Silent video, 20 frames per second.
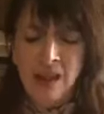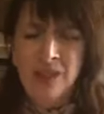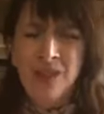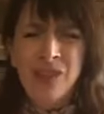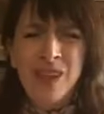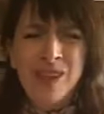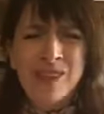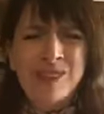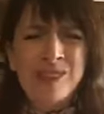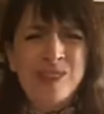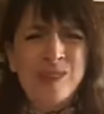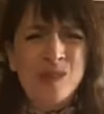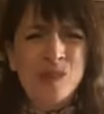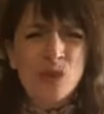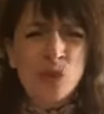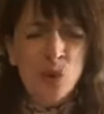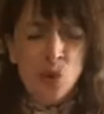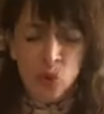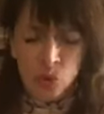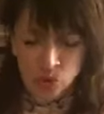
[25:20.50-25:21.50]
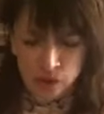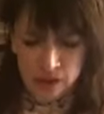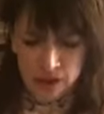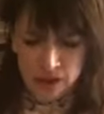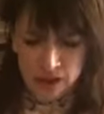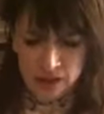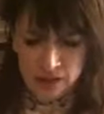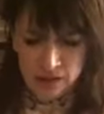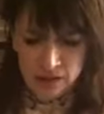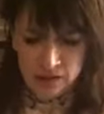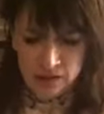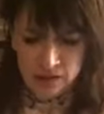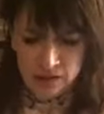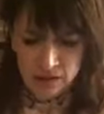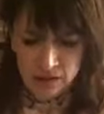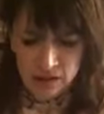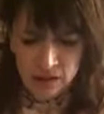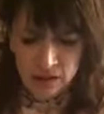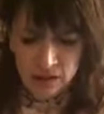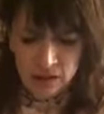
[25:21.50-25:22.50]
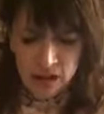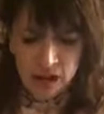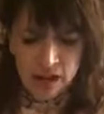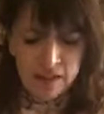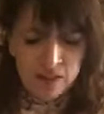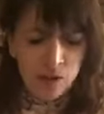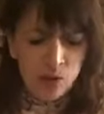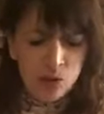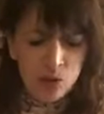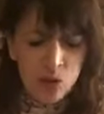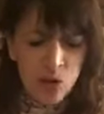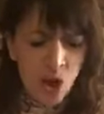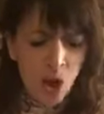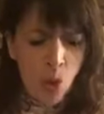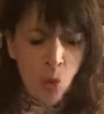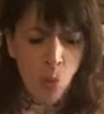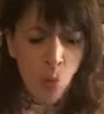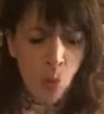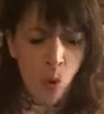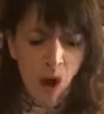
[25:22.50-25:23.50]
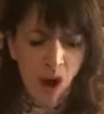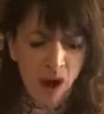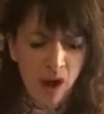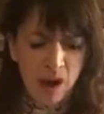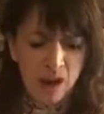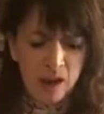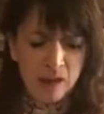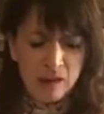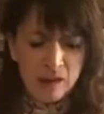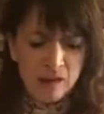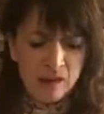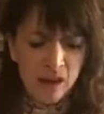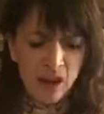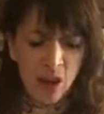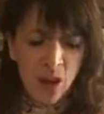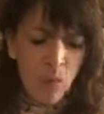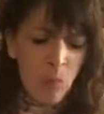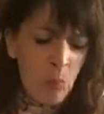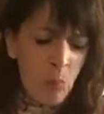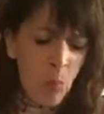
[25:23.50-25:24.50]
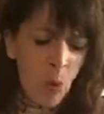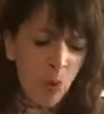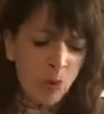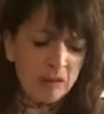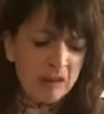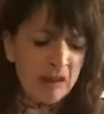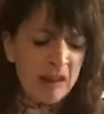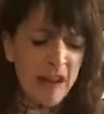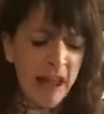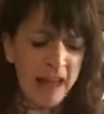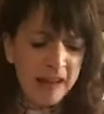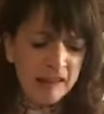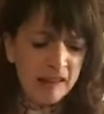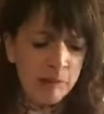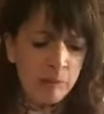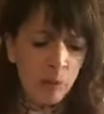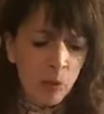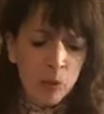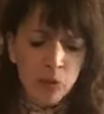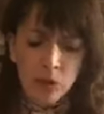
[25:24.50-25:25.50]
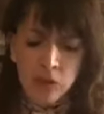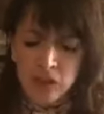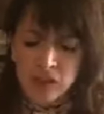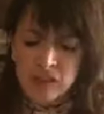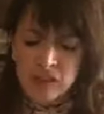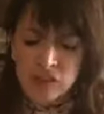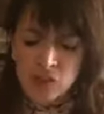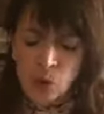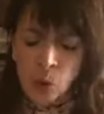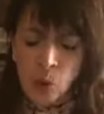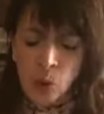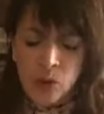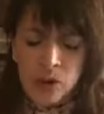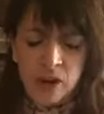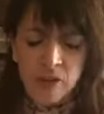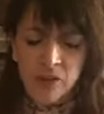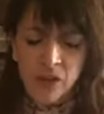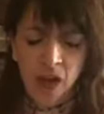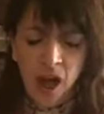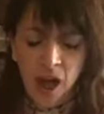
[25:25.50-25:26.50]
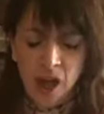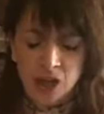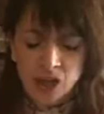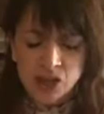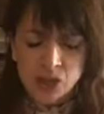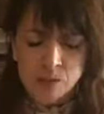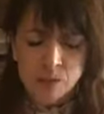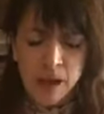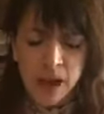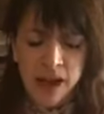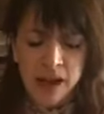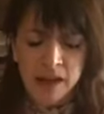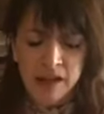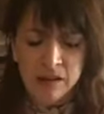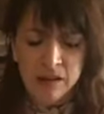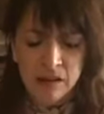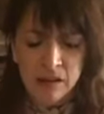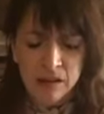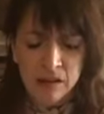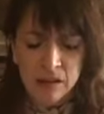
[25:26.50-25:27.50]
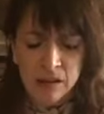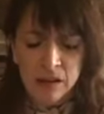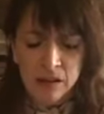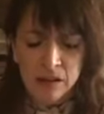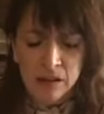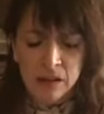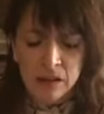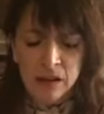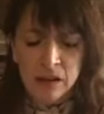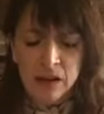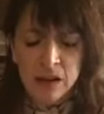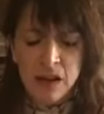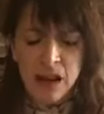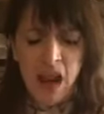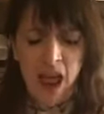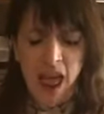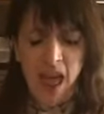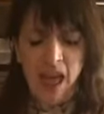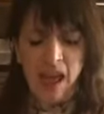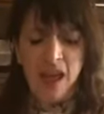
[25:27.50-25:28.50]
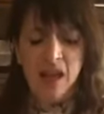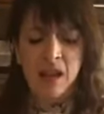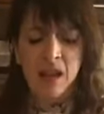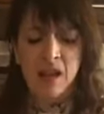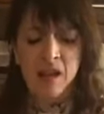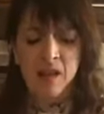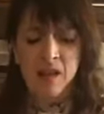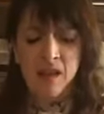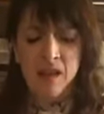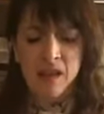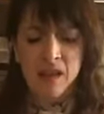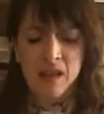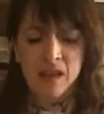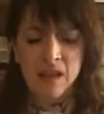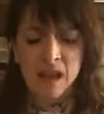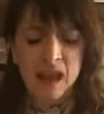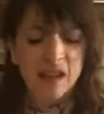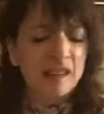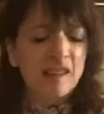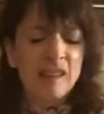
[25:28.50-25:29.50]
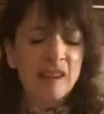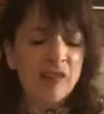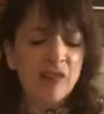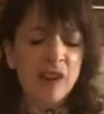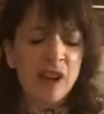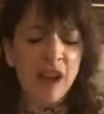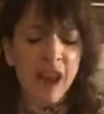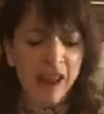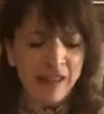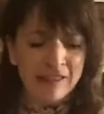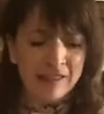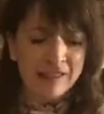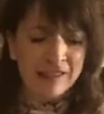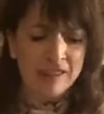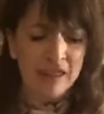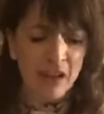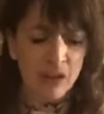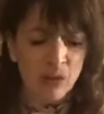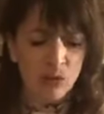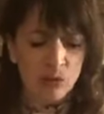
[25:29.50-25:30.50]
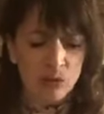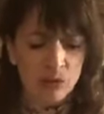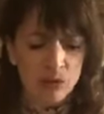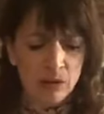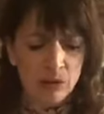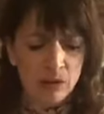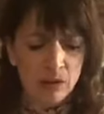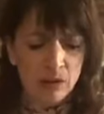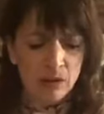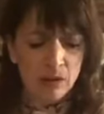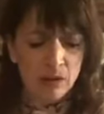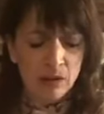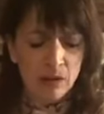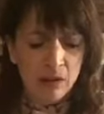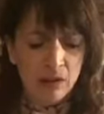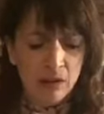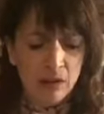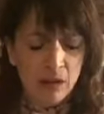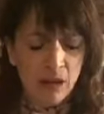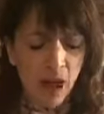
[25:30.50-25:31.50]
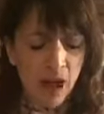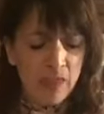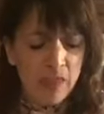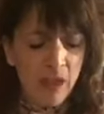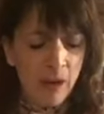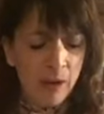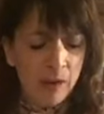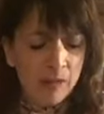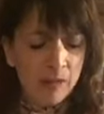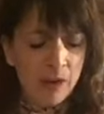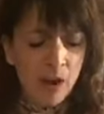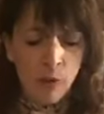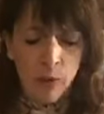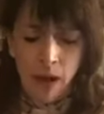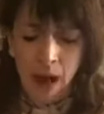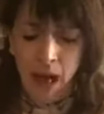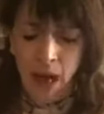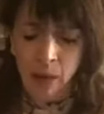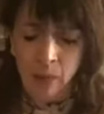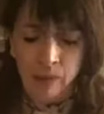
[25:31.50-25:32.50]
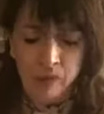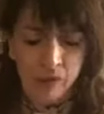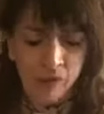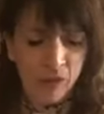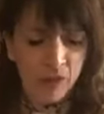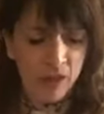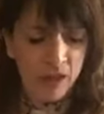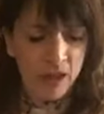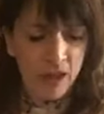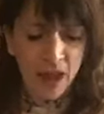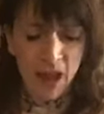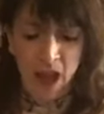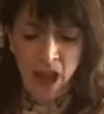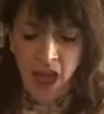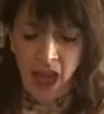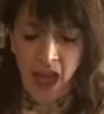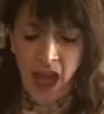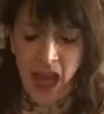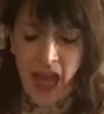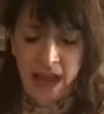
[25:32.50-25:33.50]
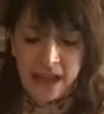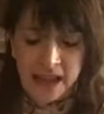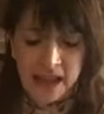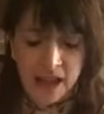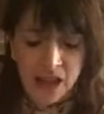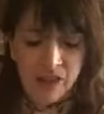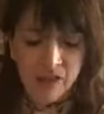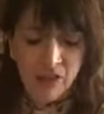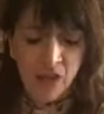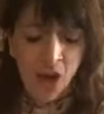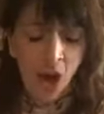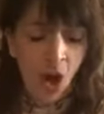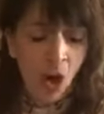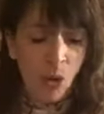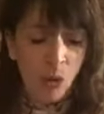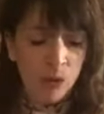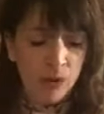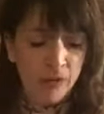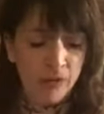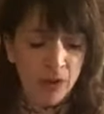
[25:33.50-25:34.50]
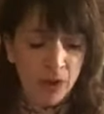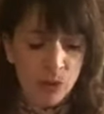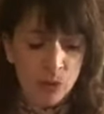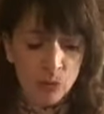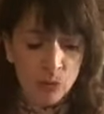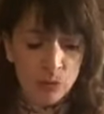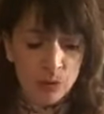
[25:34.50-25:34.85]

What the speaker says: This story is on no wise more delectable than the story of the hunchback. Nay, it is even less so, and there is no help for the hanging of the whole of you.